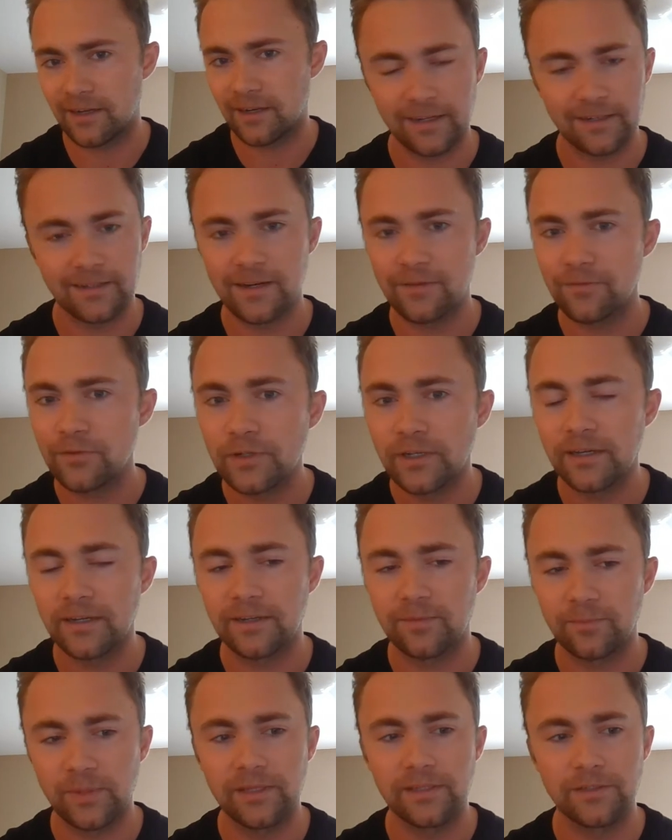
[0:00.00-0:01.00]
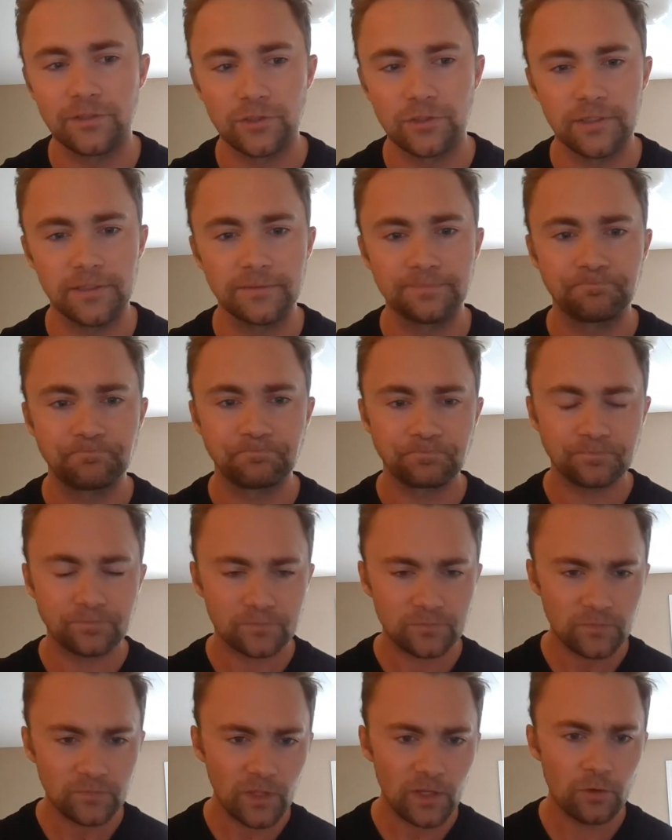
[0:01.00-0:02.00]
had never done at P&G,
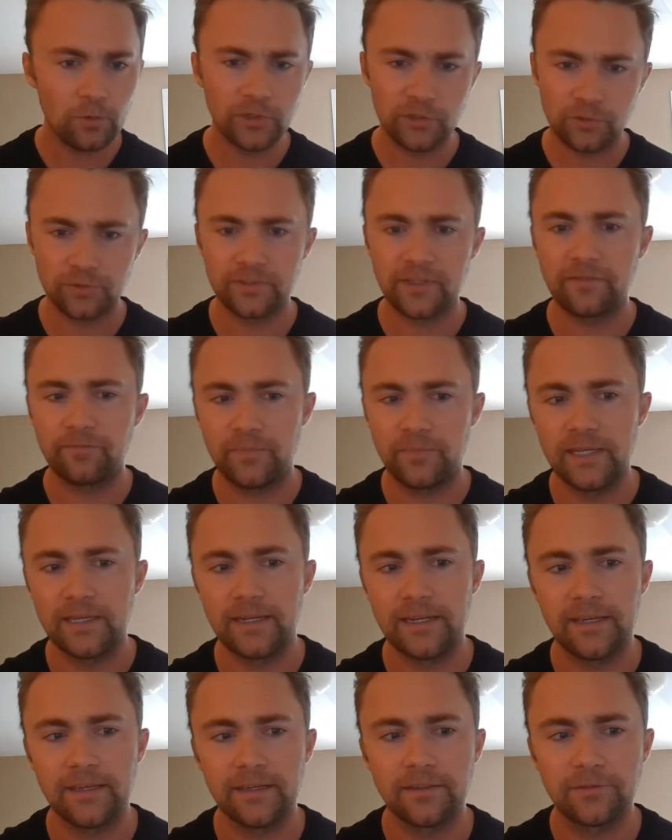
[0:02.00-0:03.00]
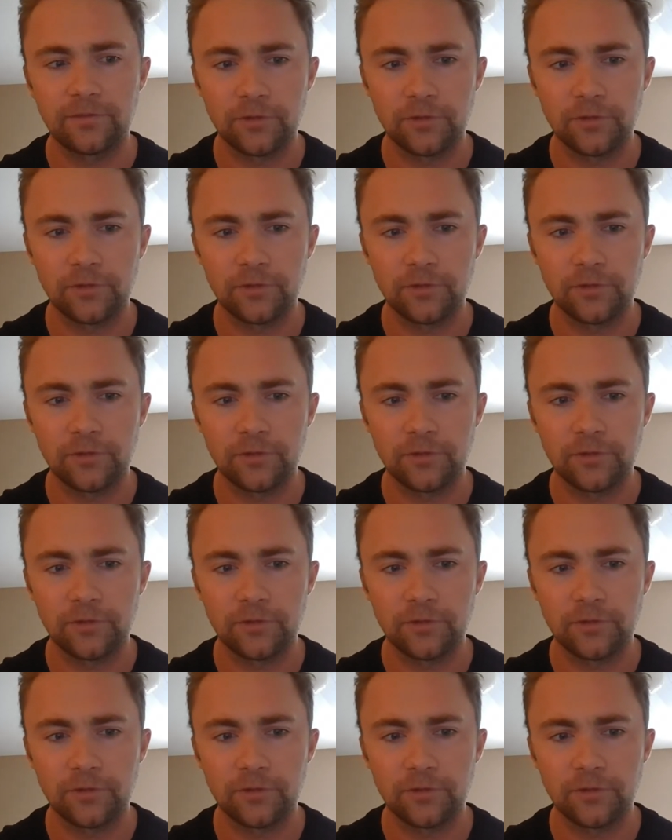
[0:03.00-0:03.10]
which was FP&A.